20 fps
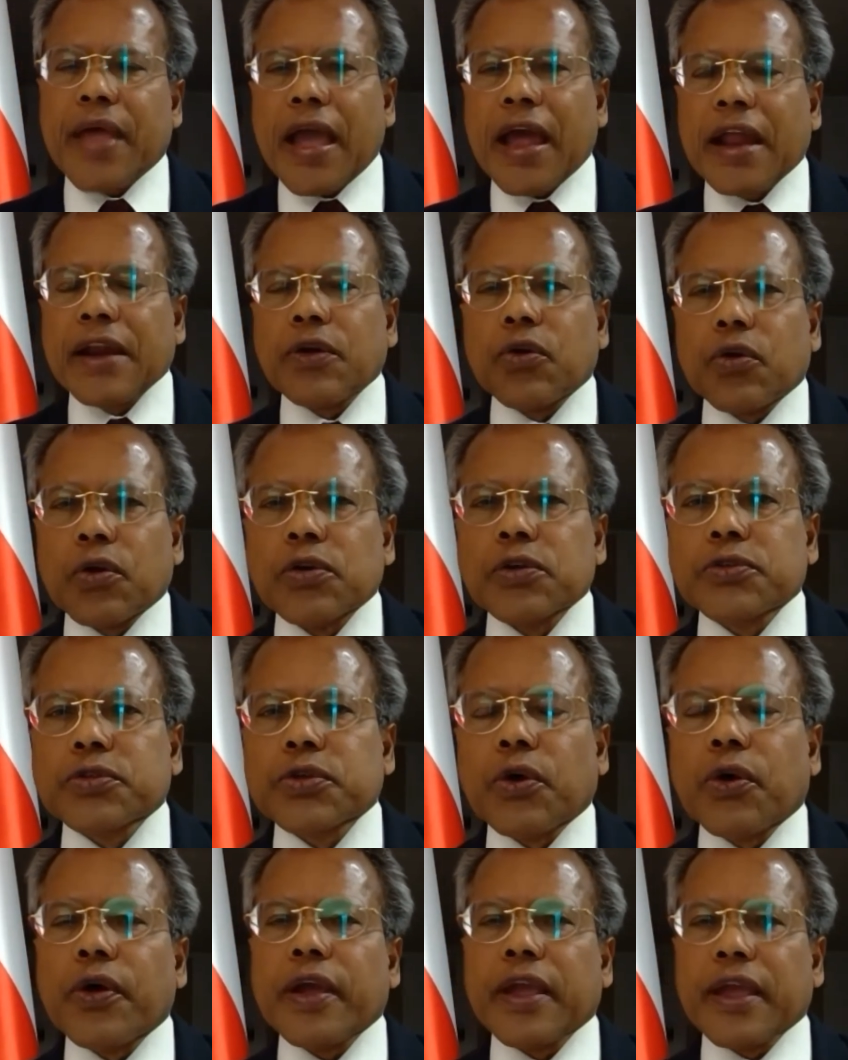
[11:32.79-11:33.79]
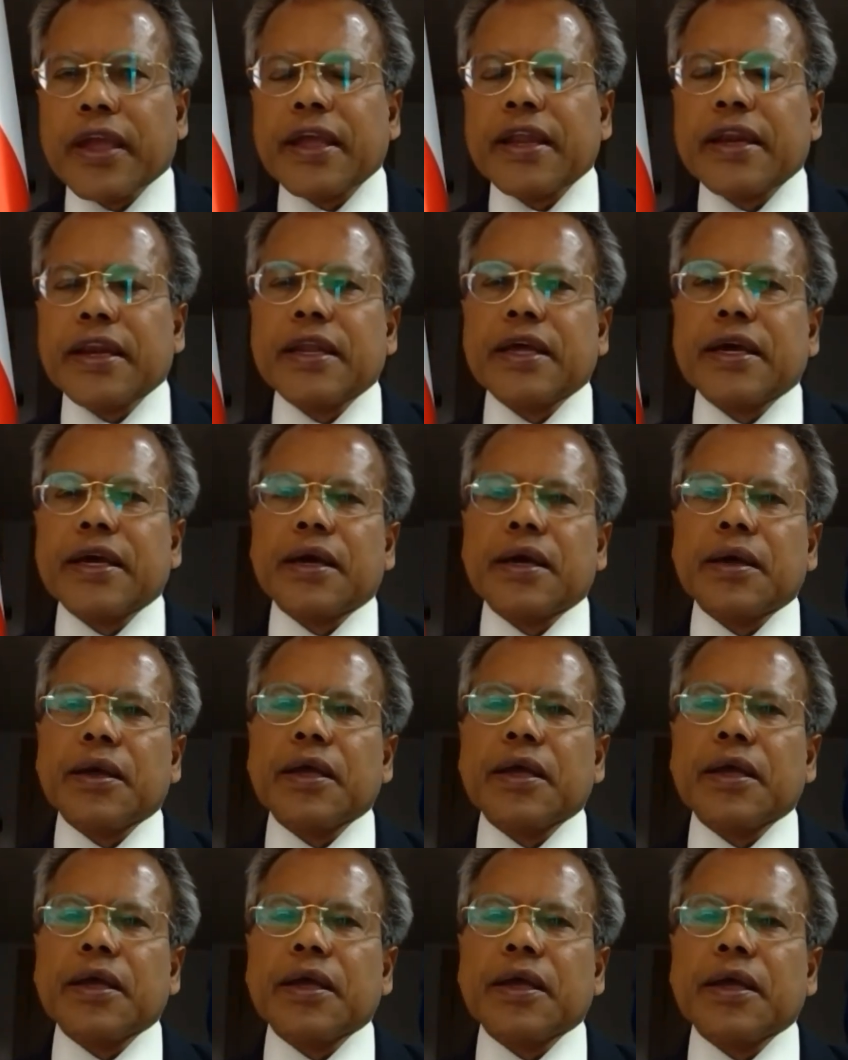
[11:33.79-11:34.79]
and also in uh,
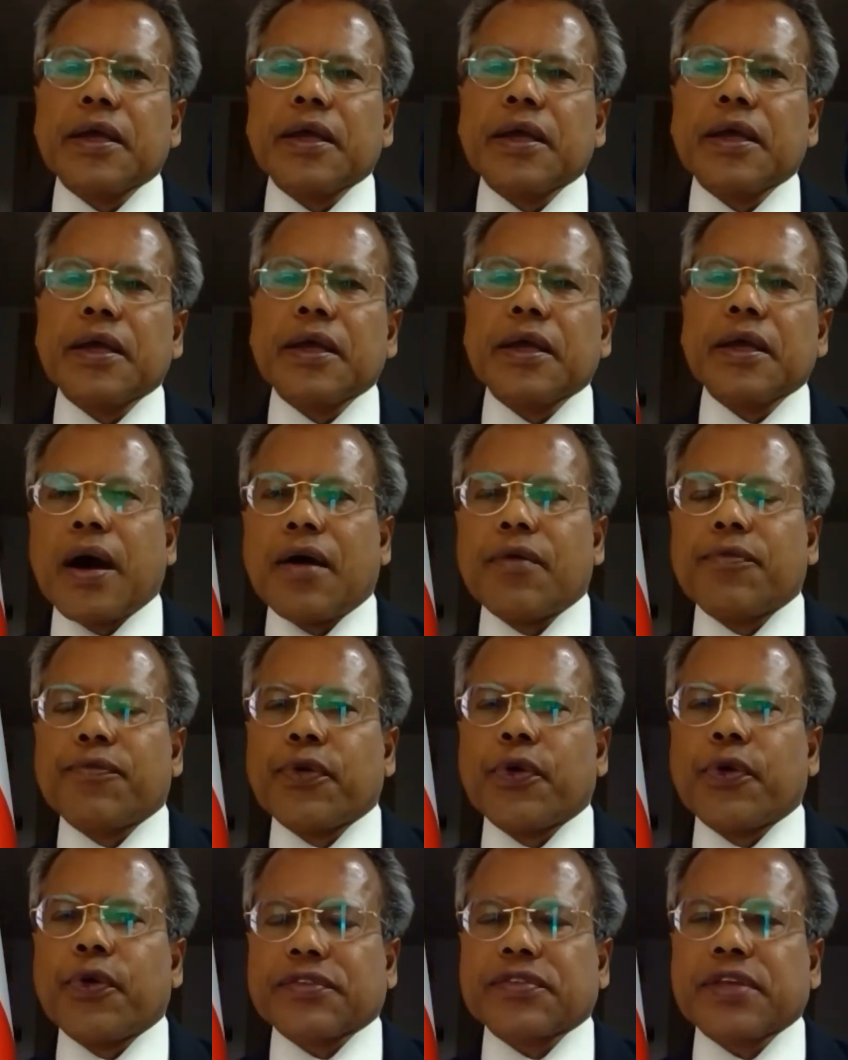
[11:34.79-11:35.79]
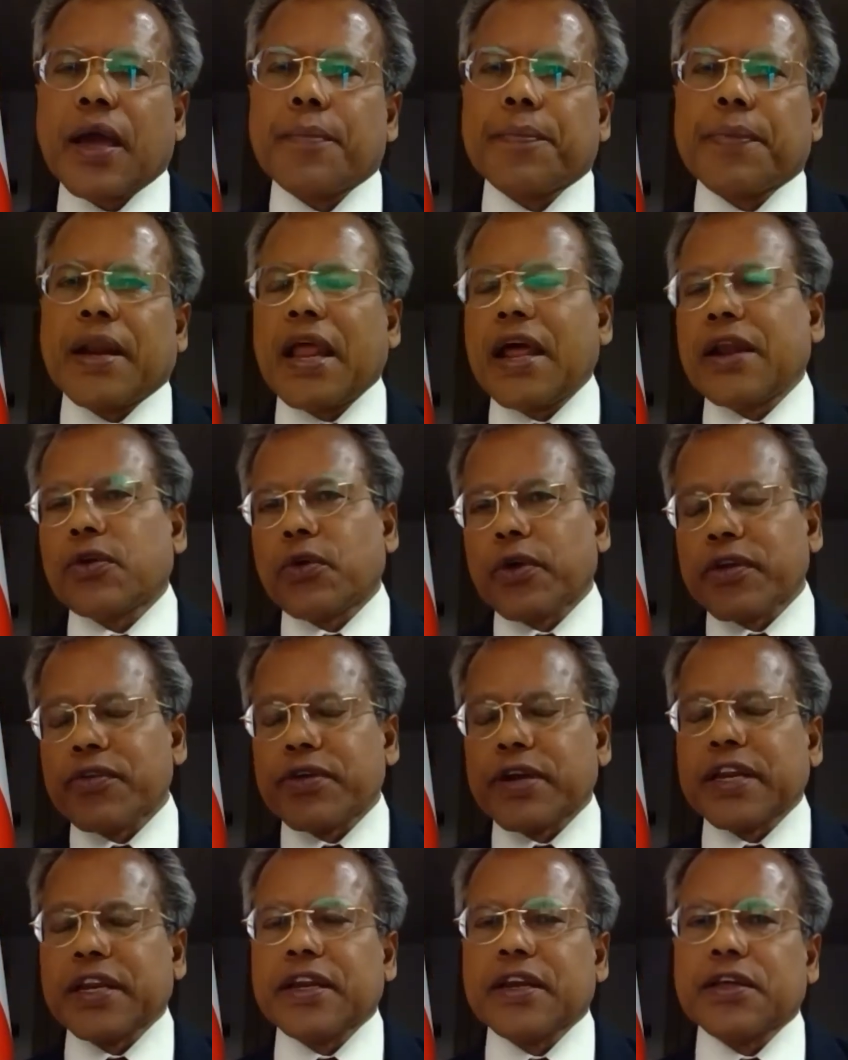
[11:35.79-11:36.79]
in myanmar for example and
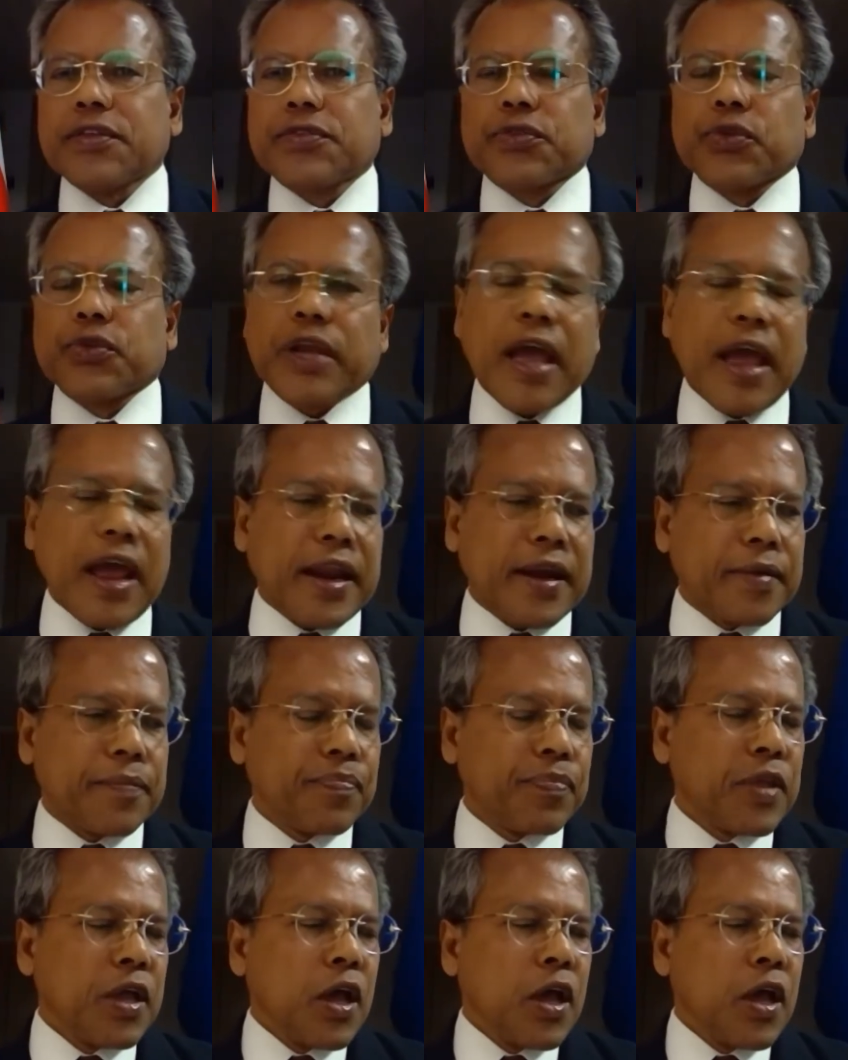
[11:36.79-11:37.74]
even in sudan